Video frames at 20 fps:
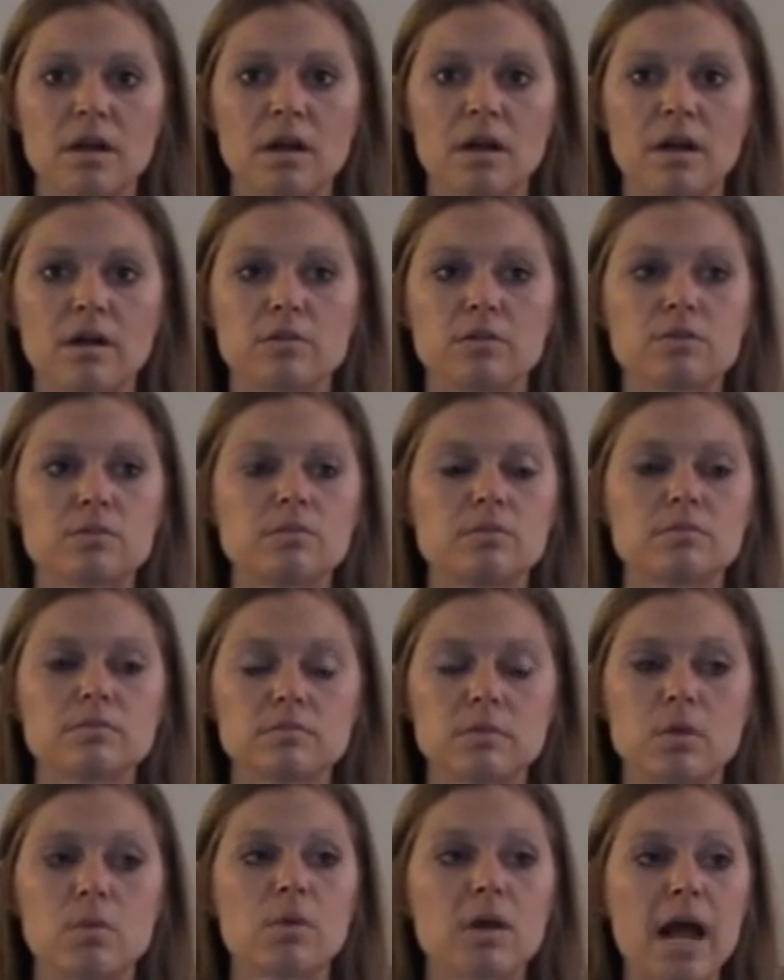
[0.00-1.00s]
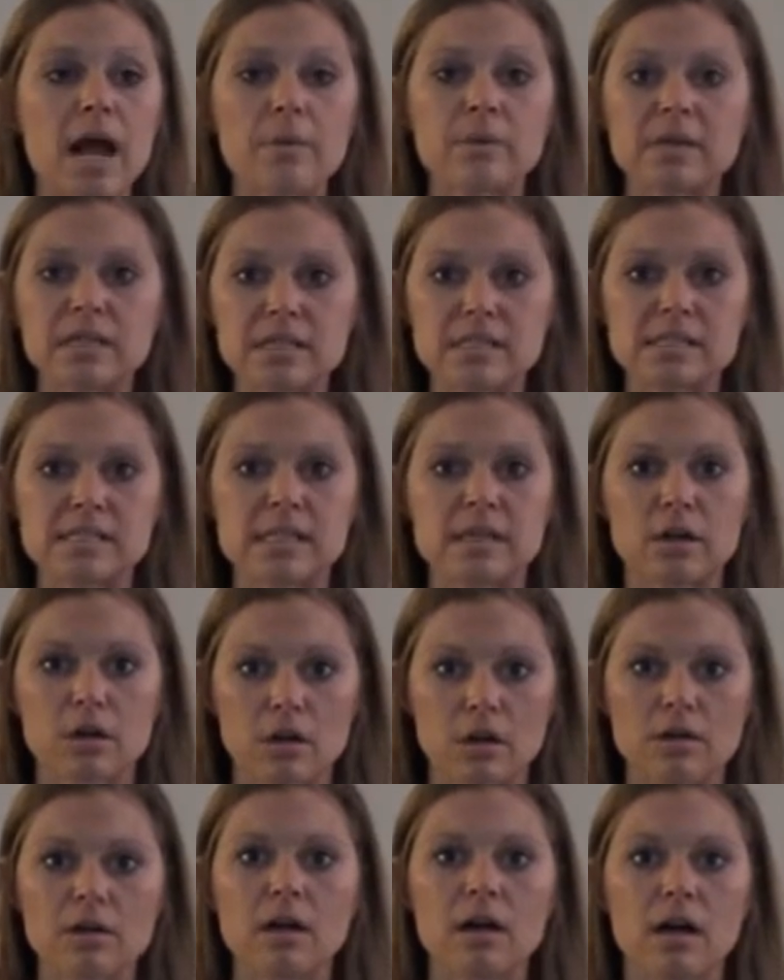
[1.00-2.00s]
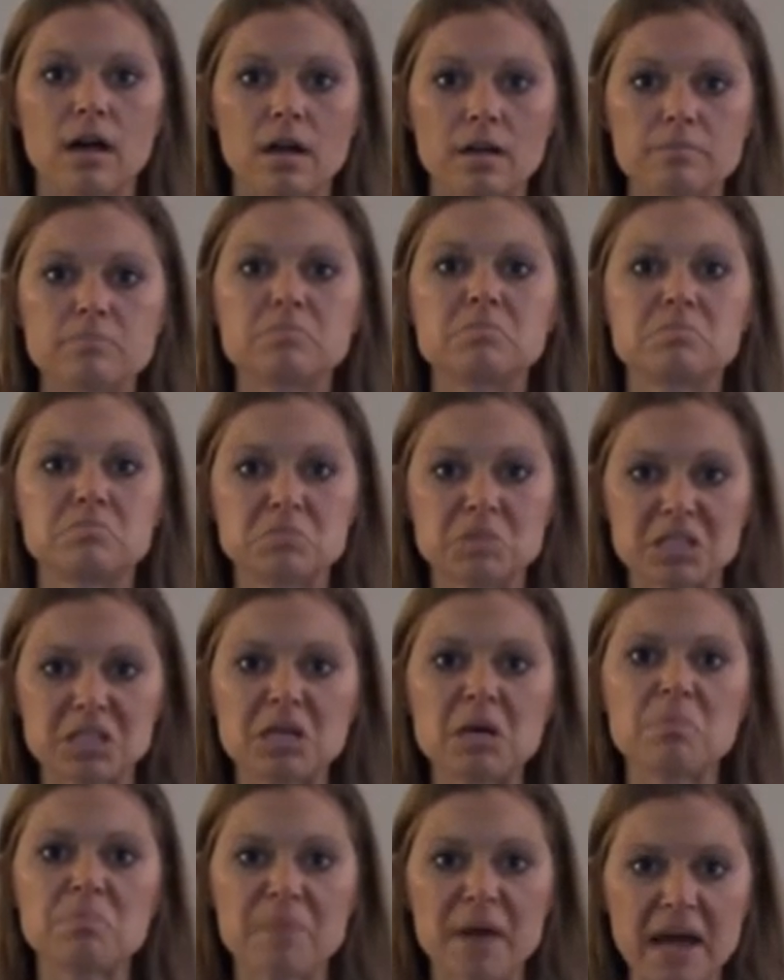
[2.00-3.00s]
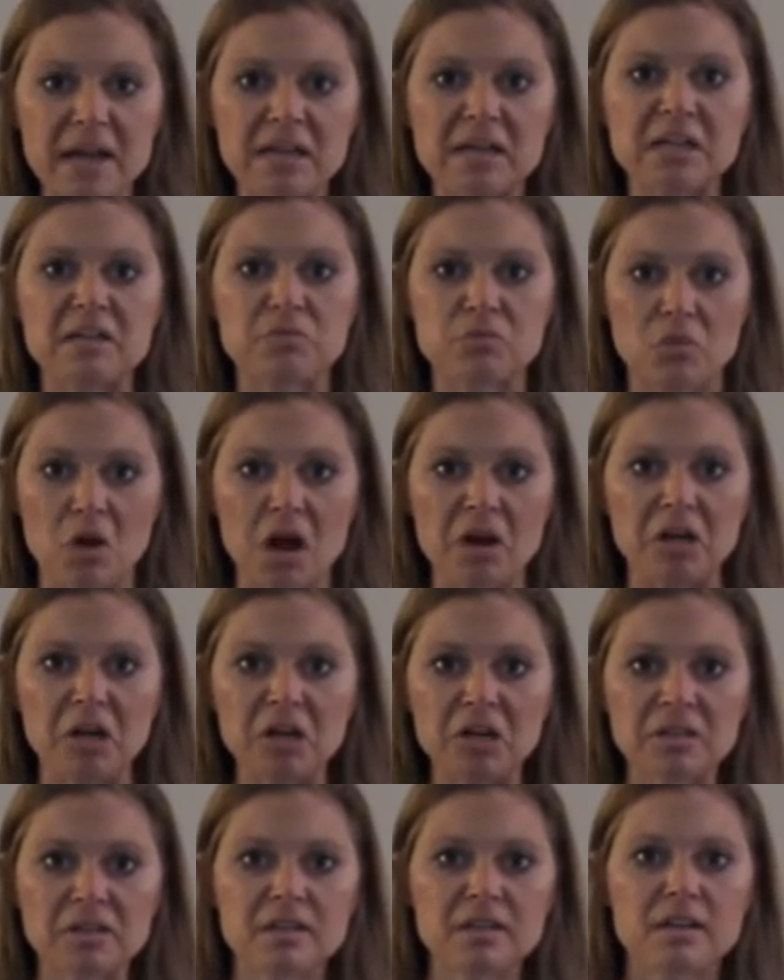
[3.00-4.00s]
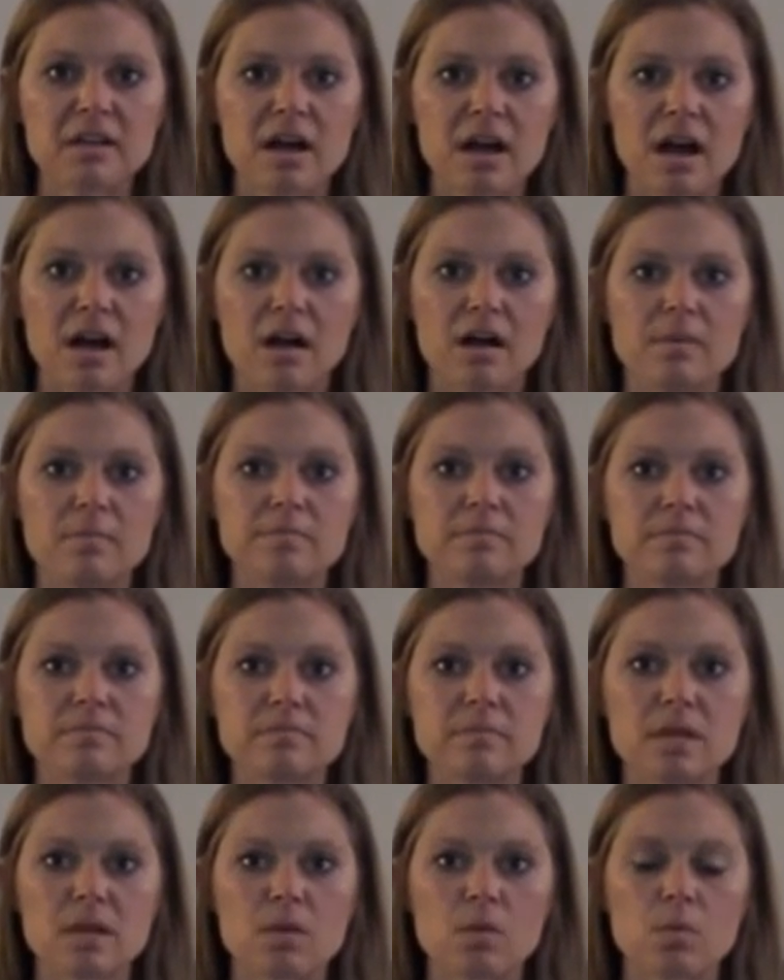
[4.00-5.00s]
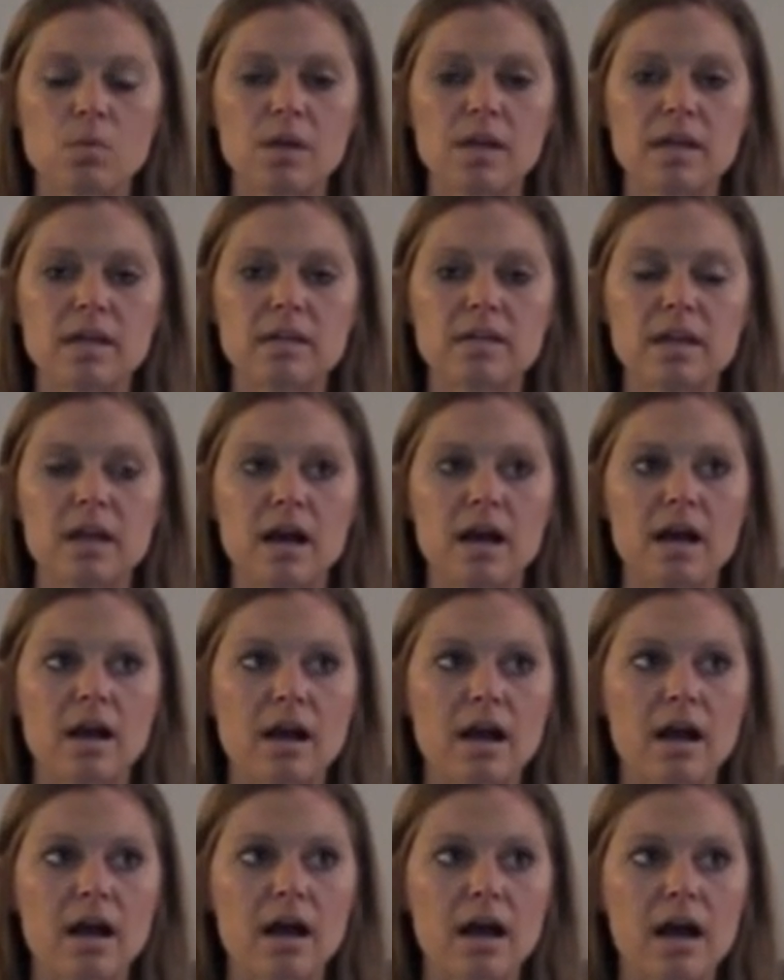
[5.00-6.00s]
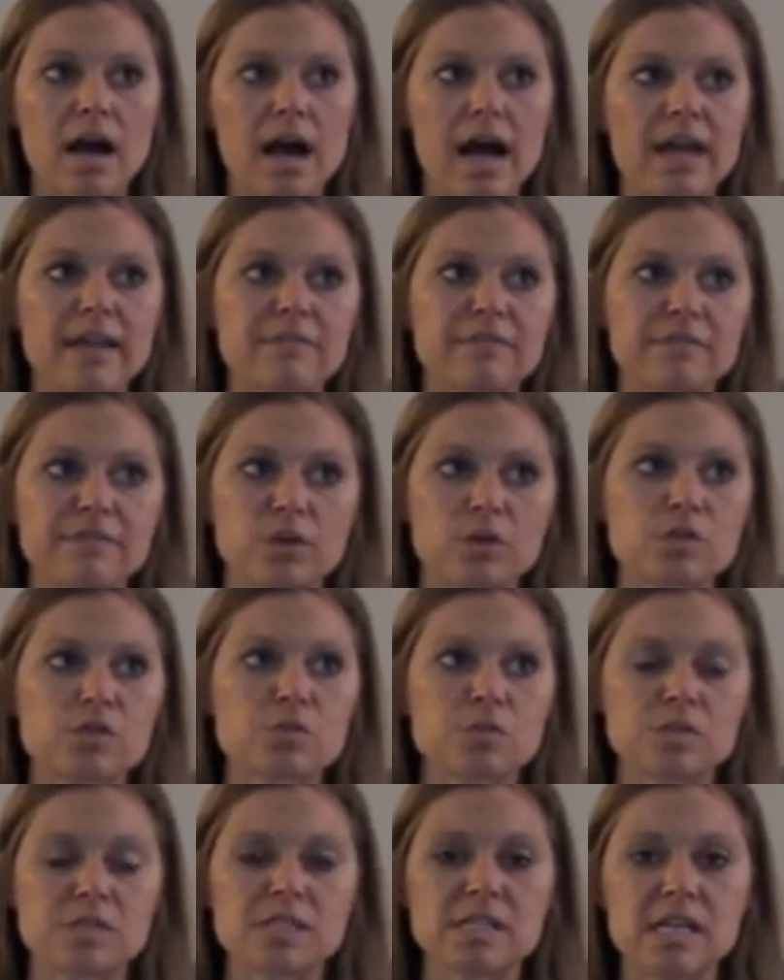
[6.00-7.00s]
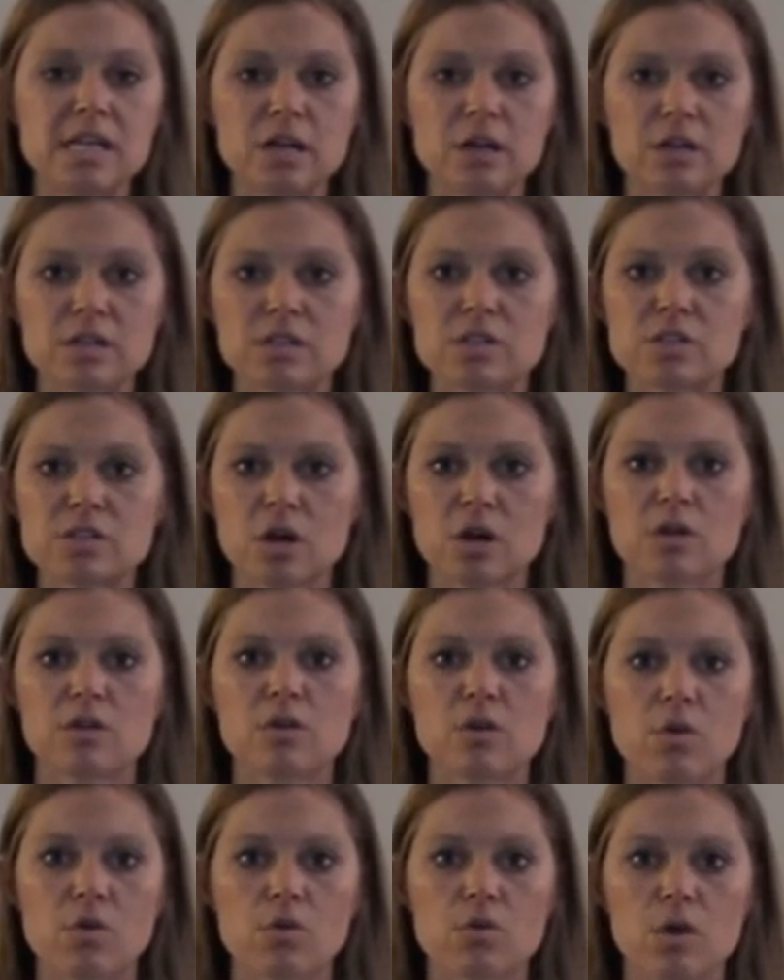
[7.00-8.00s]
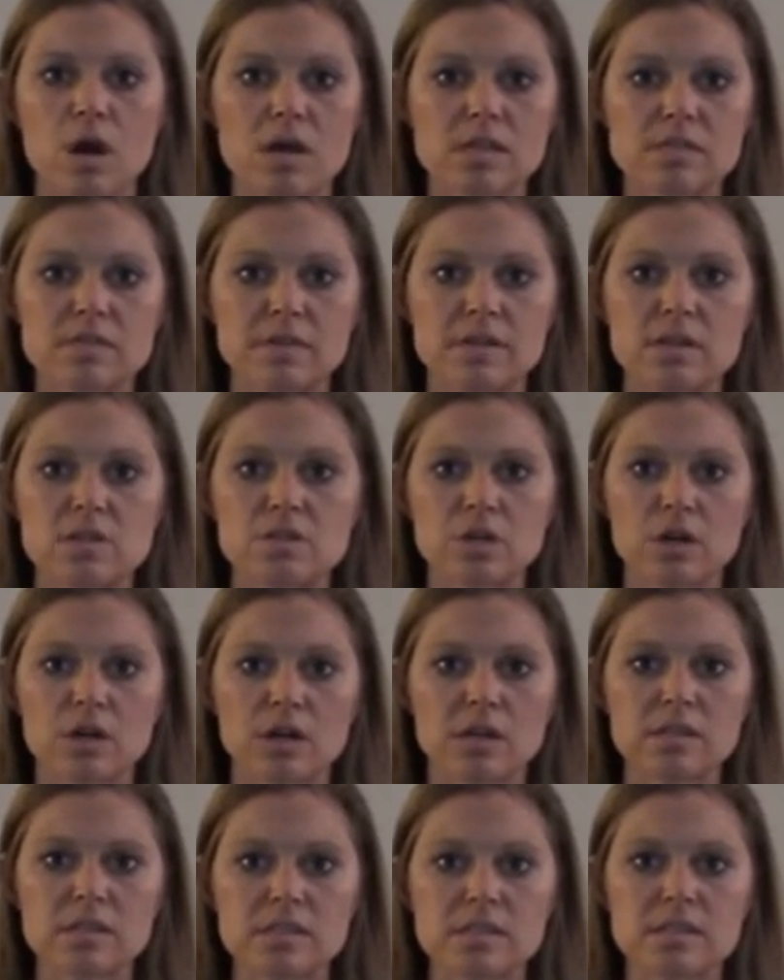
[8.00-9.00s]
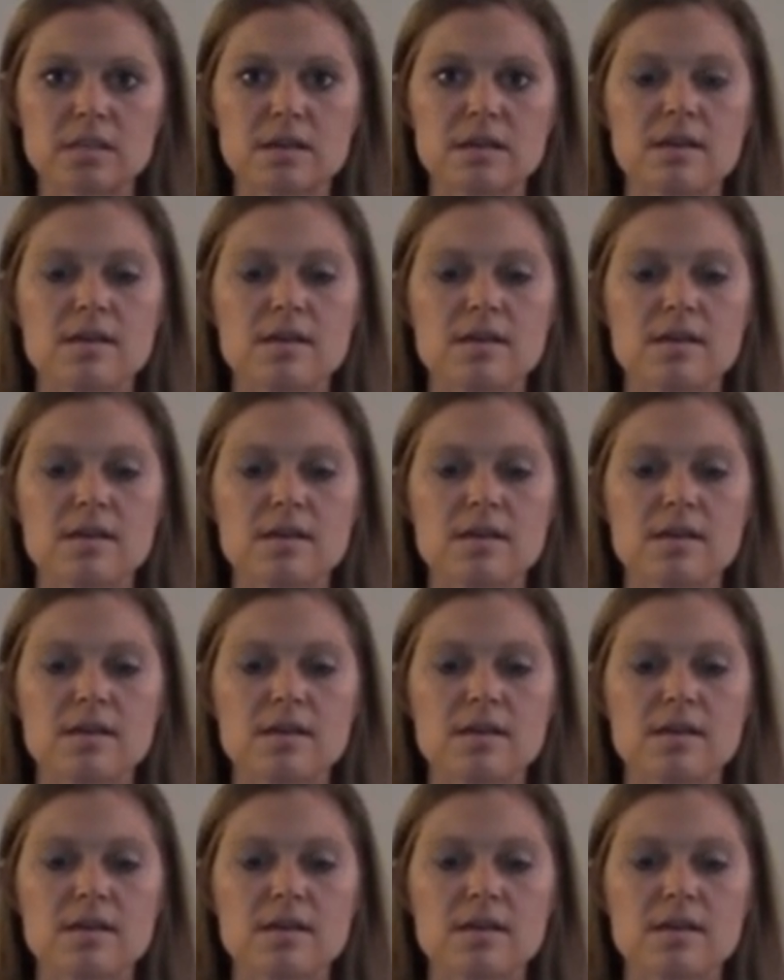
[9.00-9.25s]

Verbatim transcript: a what I would consider a competitive runner. Um, when I first was here and started the whole CrossFit endurance,